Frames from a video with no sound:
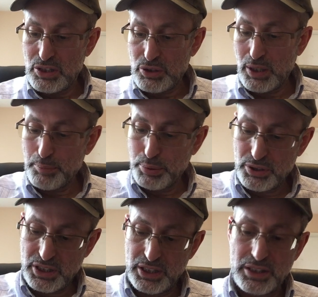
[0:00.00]
So I
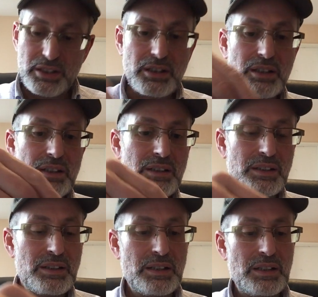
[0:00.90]
put in,
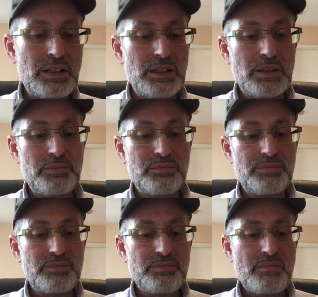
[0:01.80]

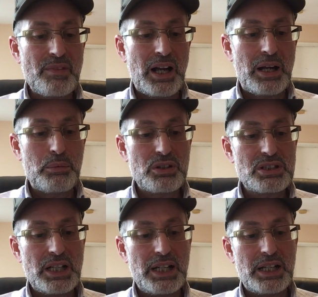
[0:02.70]
I
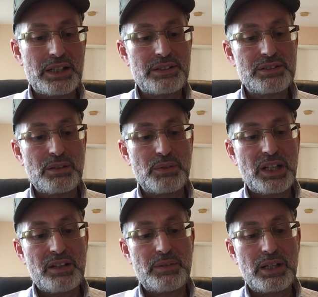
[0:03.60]
once had,
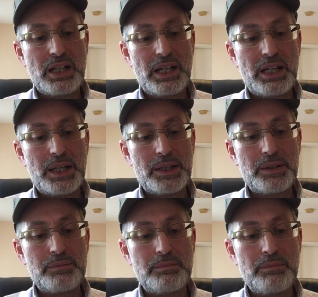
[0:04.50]
someone gave me
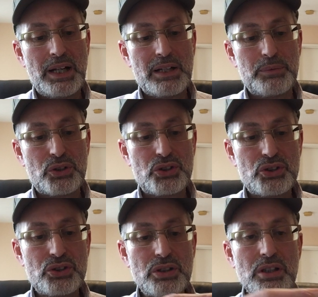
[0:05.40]
a
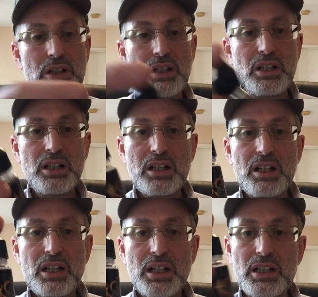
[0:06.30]
Manabush
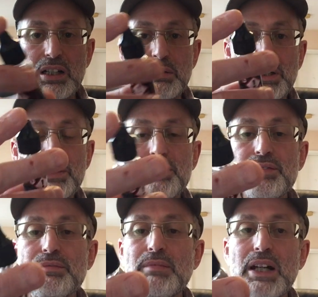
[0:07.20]
e-liquid.
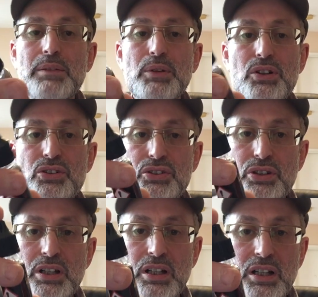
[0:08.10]

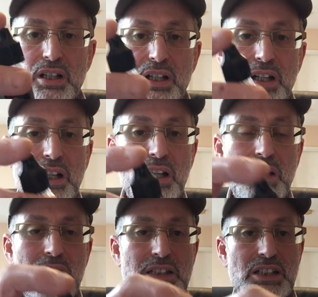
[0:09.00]
Manabush,
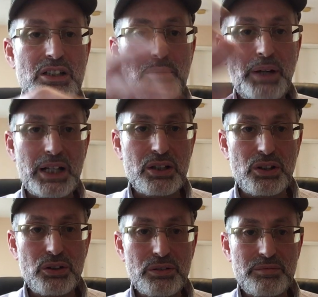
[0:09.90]
it's a
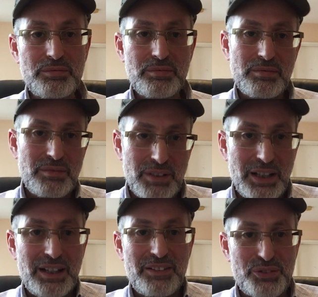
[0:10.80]
tobacco,
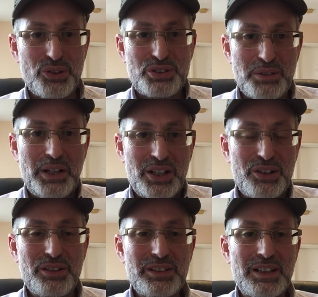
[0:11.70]
of course
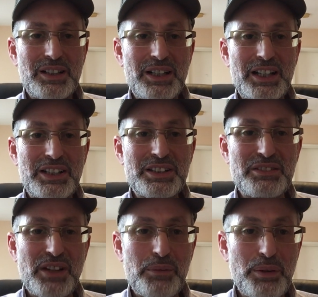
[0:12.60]
tobacco, NET
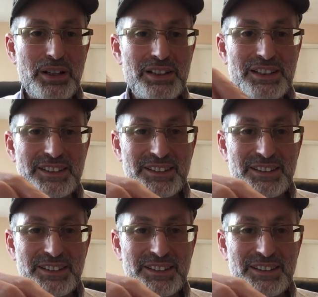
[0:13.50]
vapor,